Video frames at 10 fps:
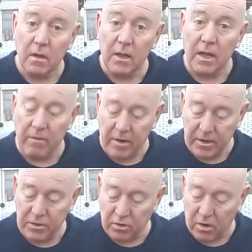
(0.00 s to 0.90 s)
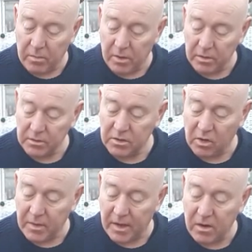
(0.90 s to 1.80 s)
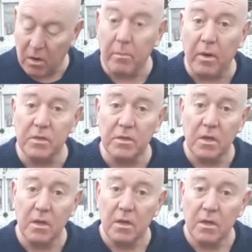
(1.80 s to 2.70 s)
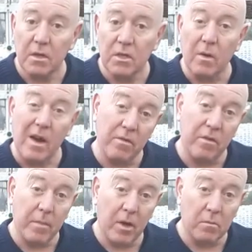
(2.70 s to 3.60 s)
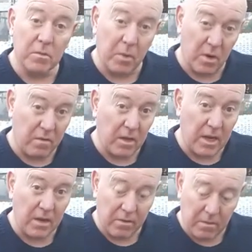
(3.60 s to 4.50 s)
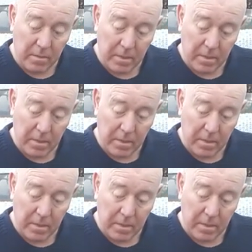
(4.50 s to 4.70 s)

letting it drop onto top of that compost so everything becomes perfectly even.